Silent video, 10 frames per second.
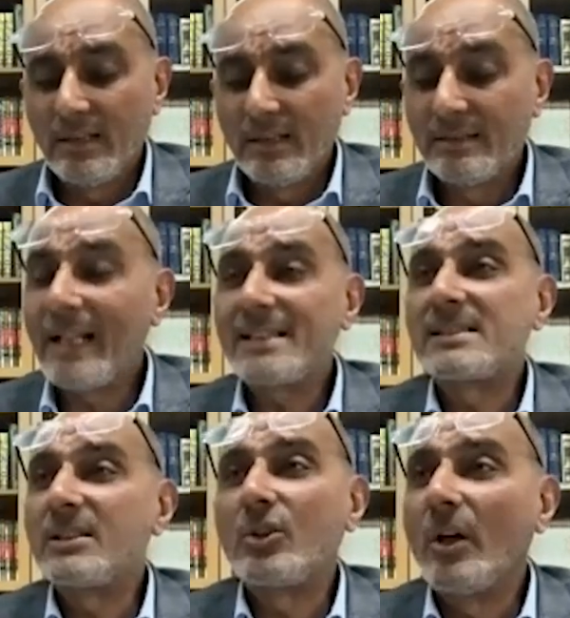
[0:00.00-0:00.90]
that's
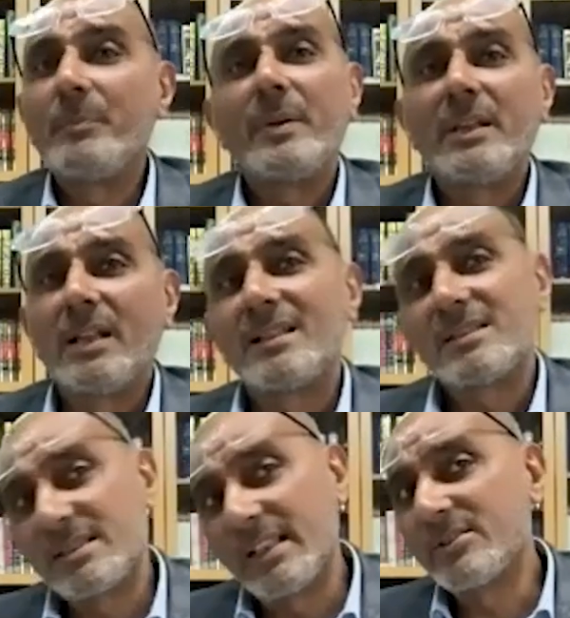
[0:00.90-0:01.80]
the copy
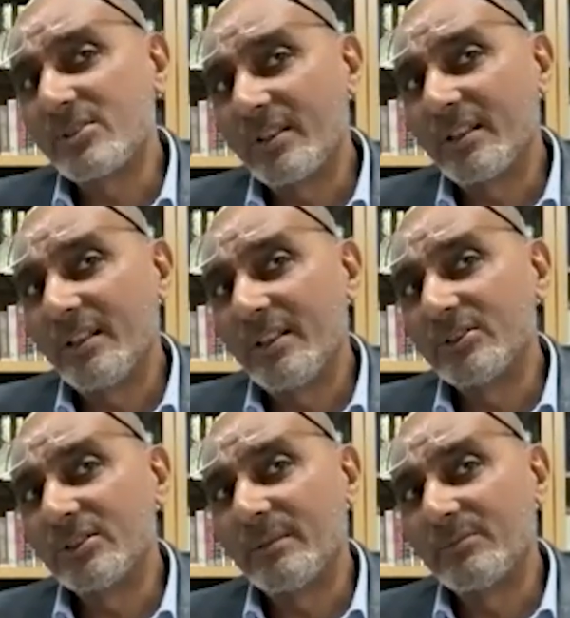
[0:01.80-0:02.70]
that's in
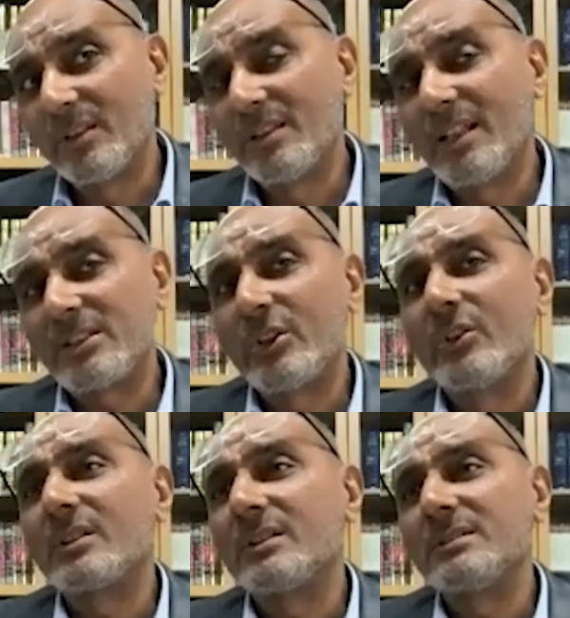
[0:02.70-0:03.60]
circulation. Abdullah
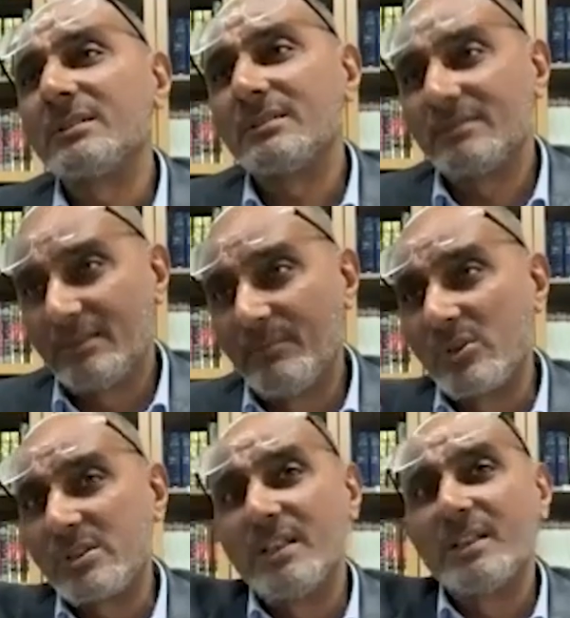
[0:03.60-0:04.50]
took the
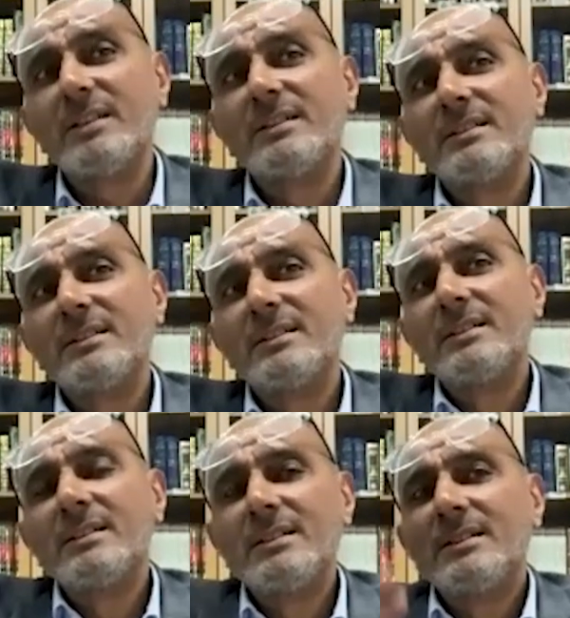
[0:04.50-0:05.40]
Musnad,
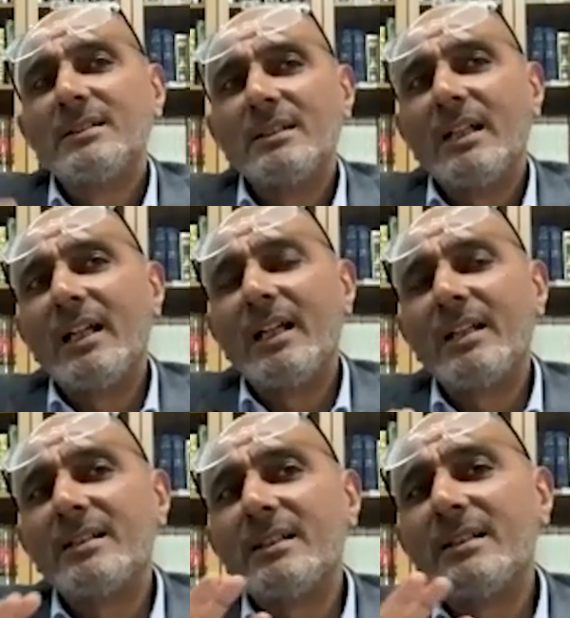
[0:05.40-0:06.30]

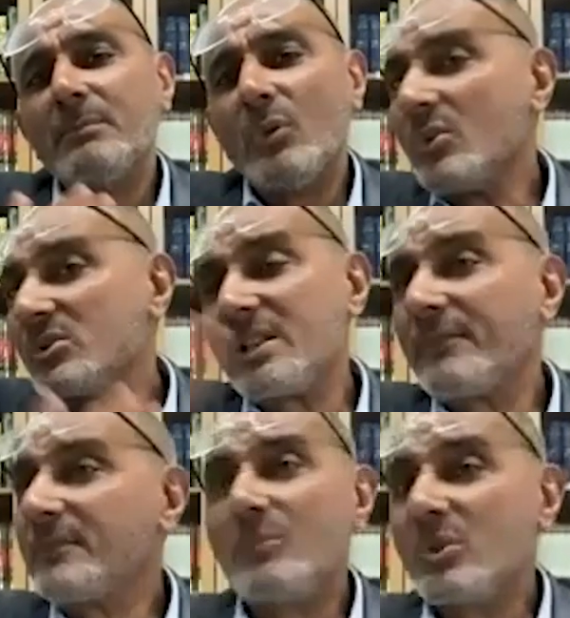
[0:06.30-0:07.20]
and most
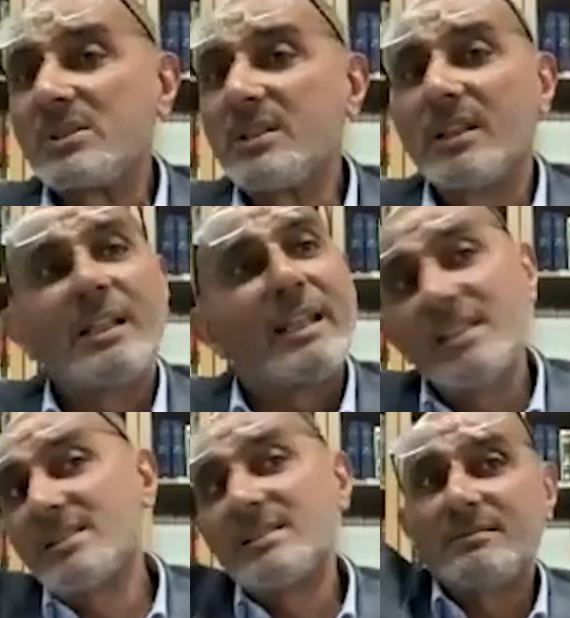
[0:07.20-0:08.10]
of the Musnad
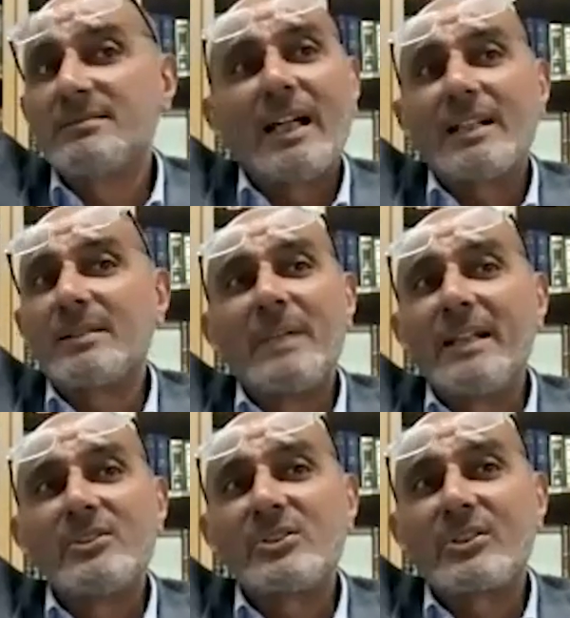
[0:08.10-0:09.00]
is that
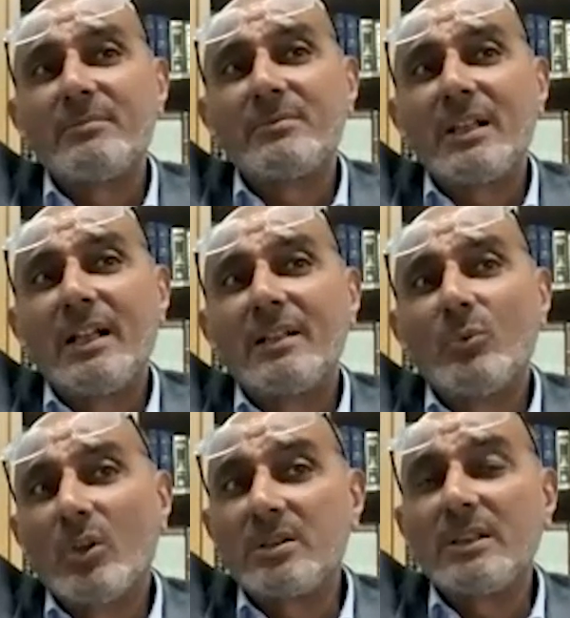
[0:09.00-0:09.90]
manuscript and
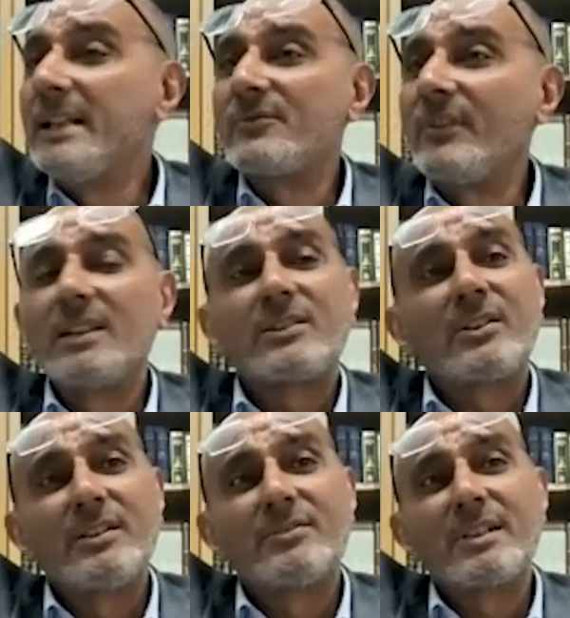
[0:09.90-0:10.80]
what his father
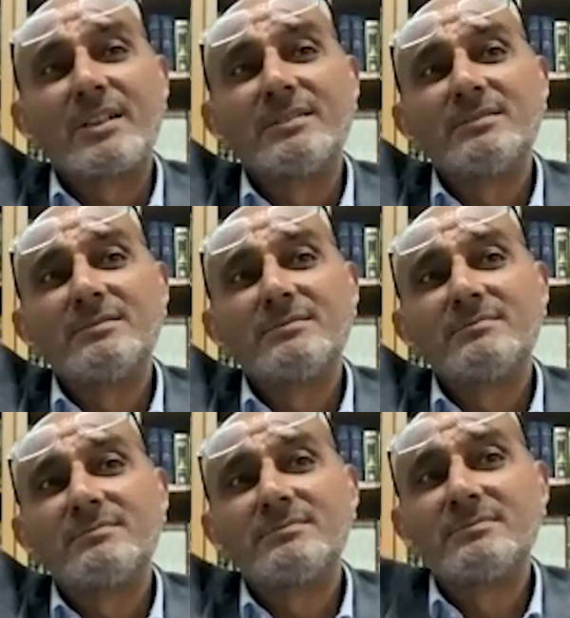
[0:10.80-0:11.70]
had written,
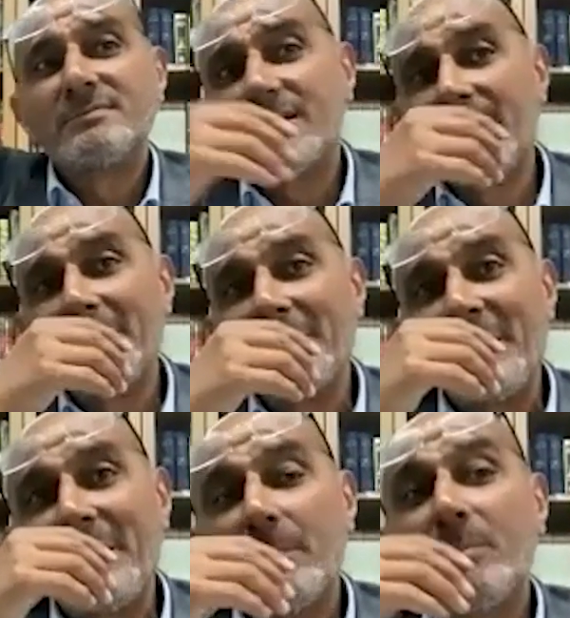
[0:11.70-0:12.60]
right?
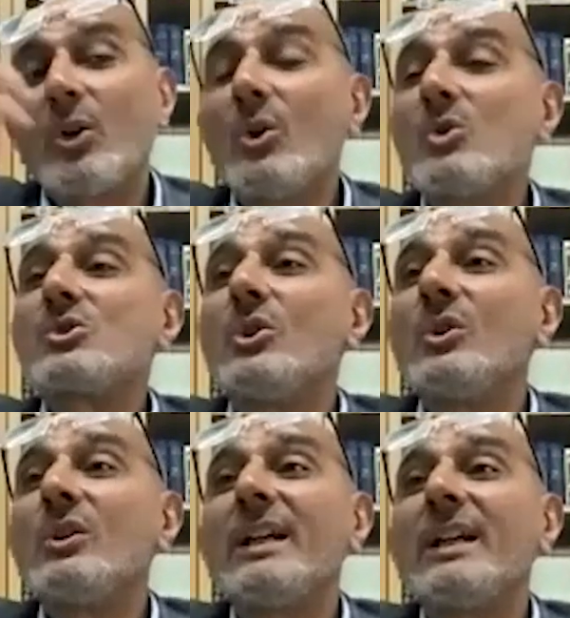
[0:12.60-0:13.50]
But
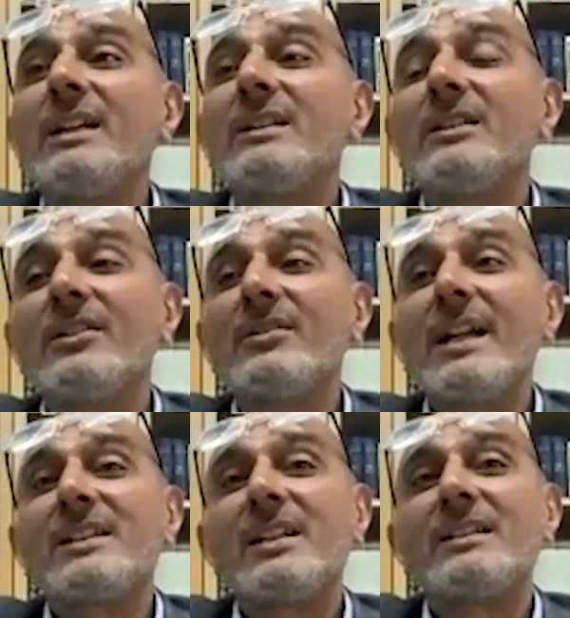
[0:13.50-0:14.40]
also, he
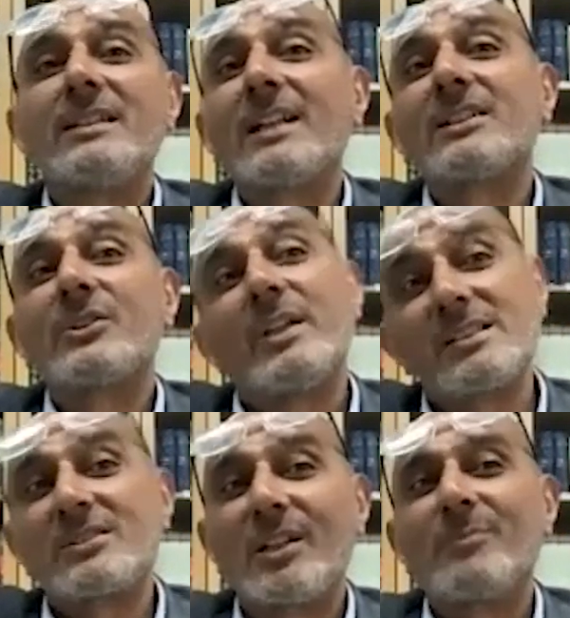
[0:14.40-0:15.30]
narrated that to
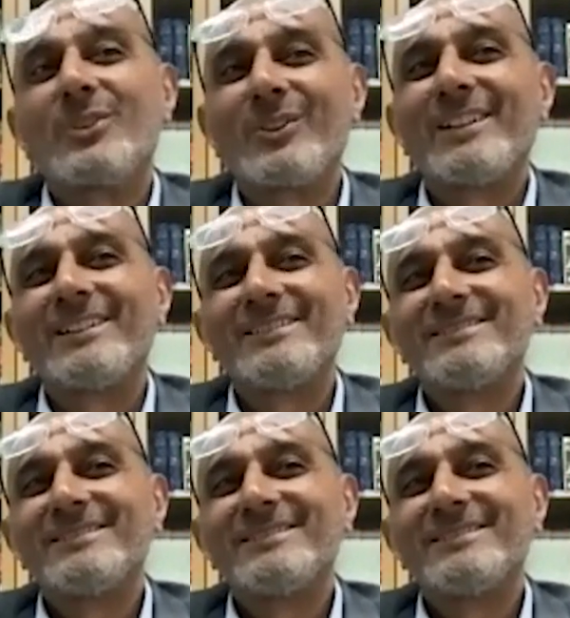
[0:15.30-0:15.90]
his son Abdullah,